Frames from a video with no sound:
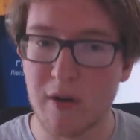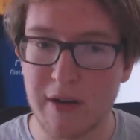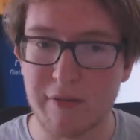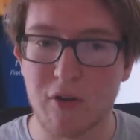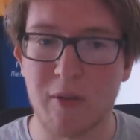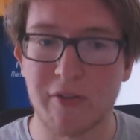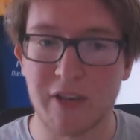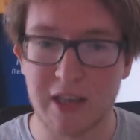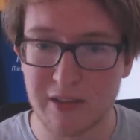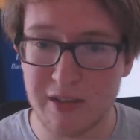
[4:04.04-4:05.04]
informed of
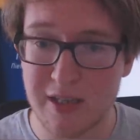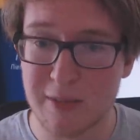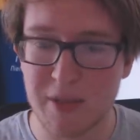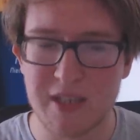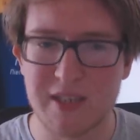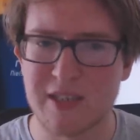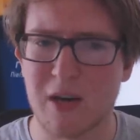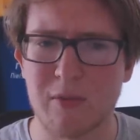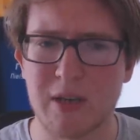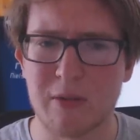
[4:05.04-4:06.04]
telling you this, but this is
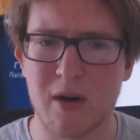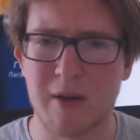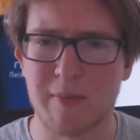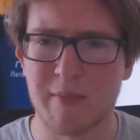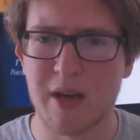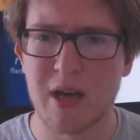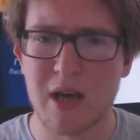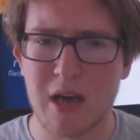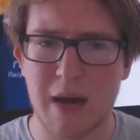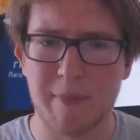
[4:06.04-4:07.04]
not really what
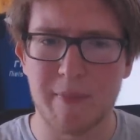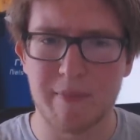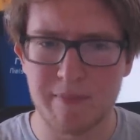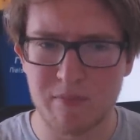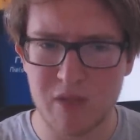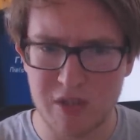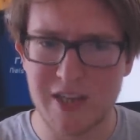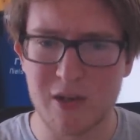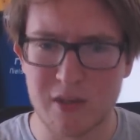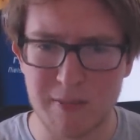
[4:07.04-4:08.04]
this
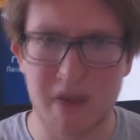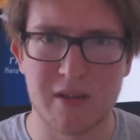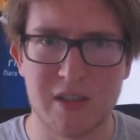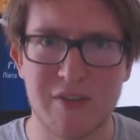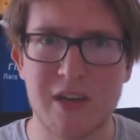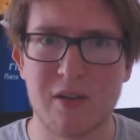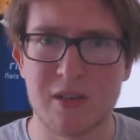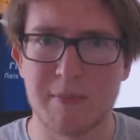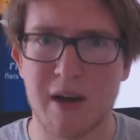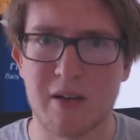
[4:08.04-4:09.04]
video is about. This video is
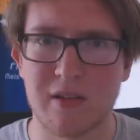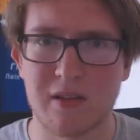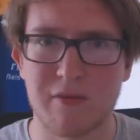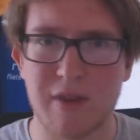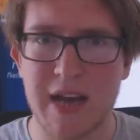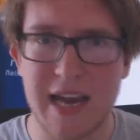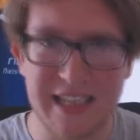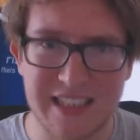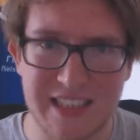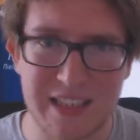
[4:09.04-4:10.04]
about Fnatic
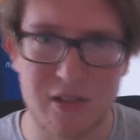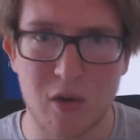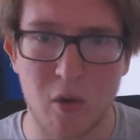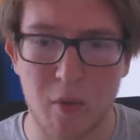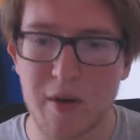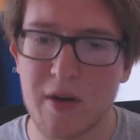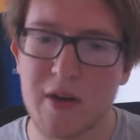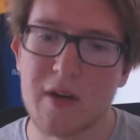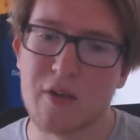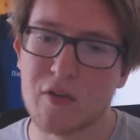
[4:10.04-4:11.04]
and CSGO.
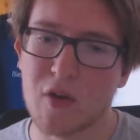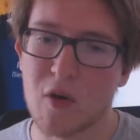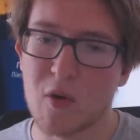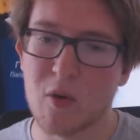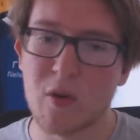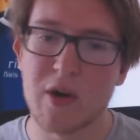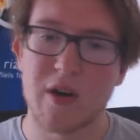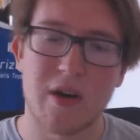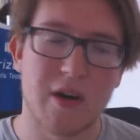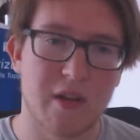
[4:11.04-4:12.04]
So
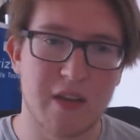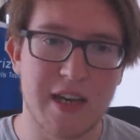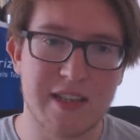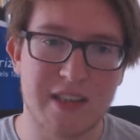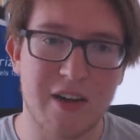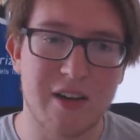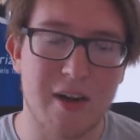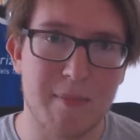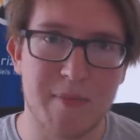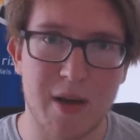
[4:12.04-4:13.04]
they started
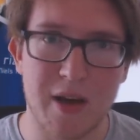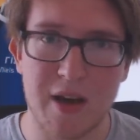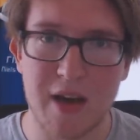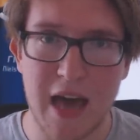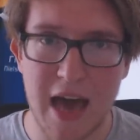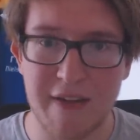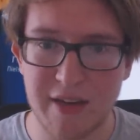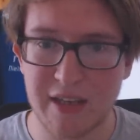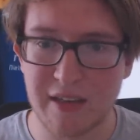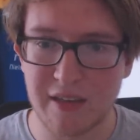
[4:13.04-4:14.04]
up
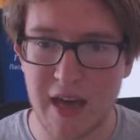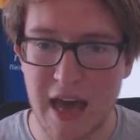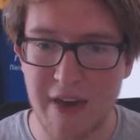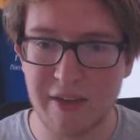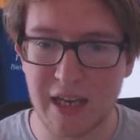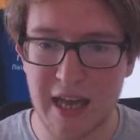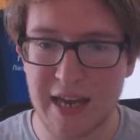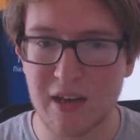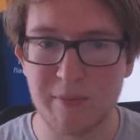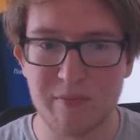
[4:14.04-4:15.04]
having a
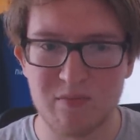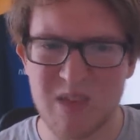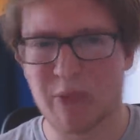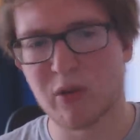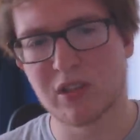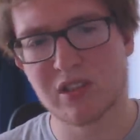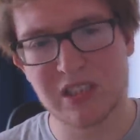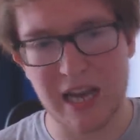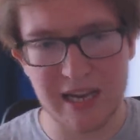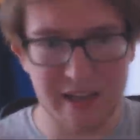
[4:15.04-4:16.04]
lineup that was
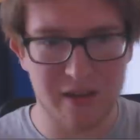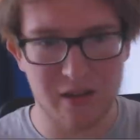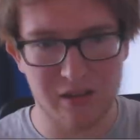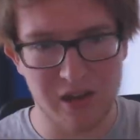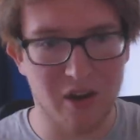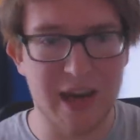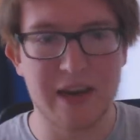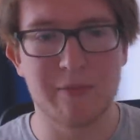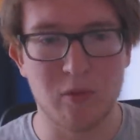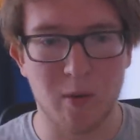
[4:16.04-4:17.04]
kind of their
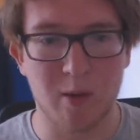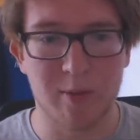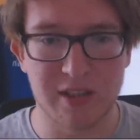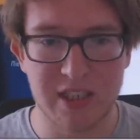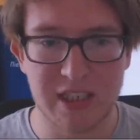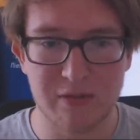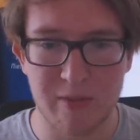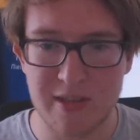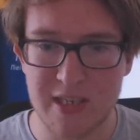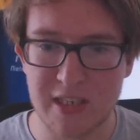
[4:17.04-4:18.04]
lineup from 1.6 from
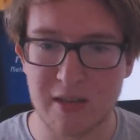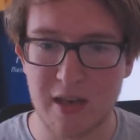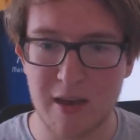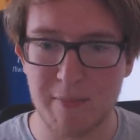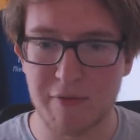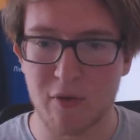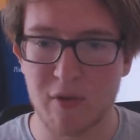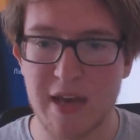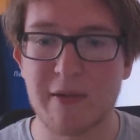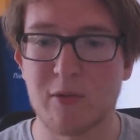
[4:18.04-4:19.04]
the season before
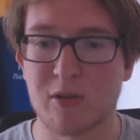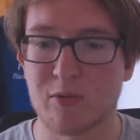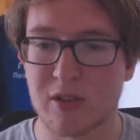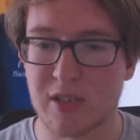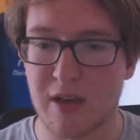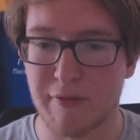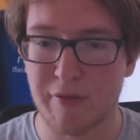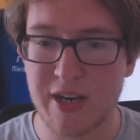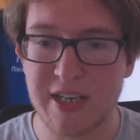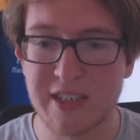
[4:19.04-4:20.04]
that, which was
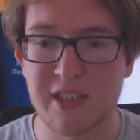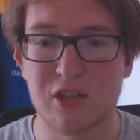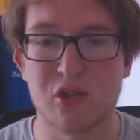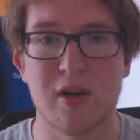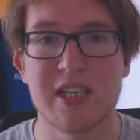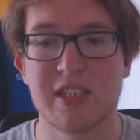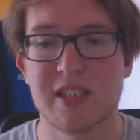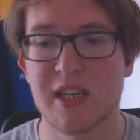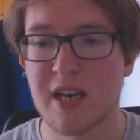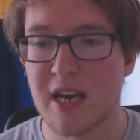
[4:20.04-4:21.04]
Freeze,
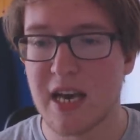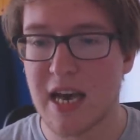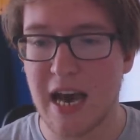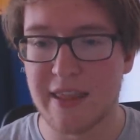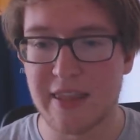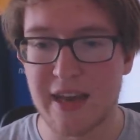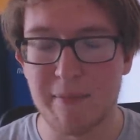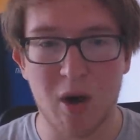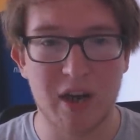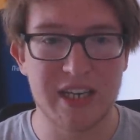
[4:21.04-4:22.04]
Trace, and then
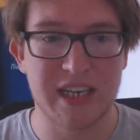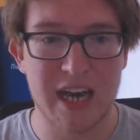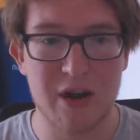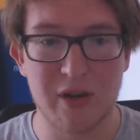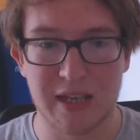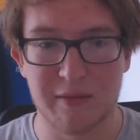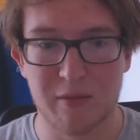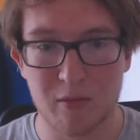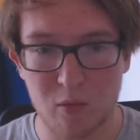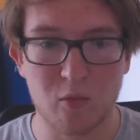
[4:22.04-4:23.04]
Moddii and Kerrigan,
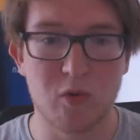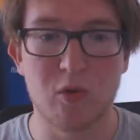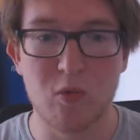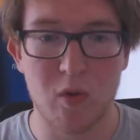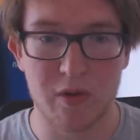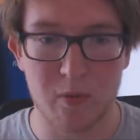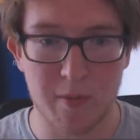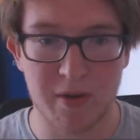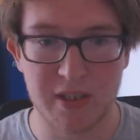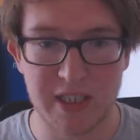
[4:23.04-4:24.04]
who were the
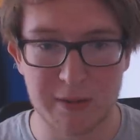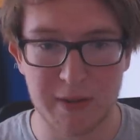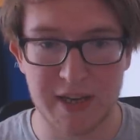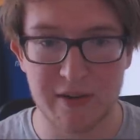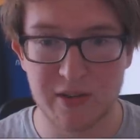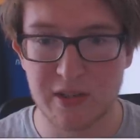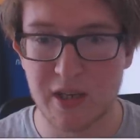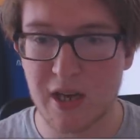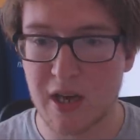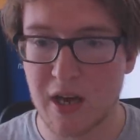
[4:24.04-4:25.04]
1.6 players.
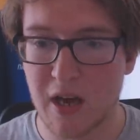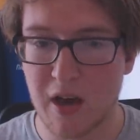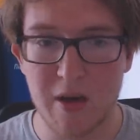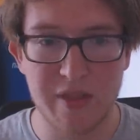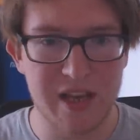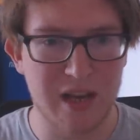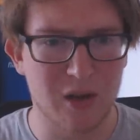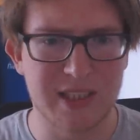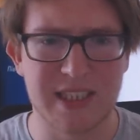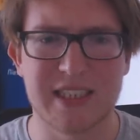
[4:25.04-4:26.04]
They
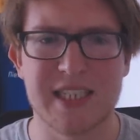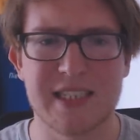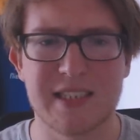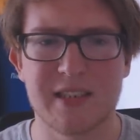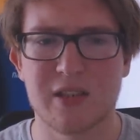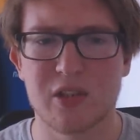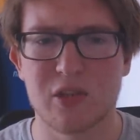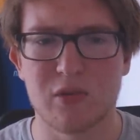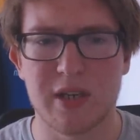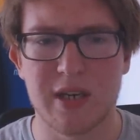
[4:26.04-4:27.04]
lost Exist
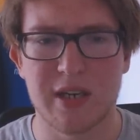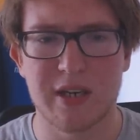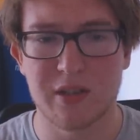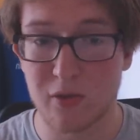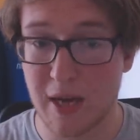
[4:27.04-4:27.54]
to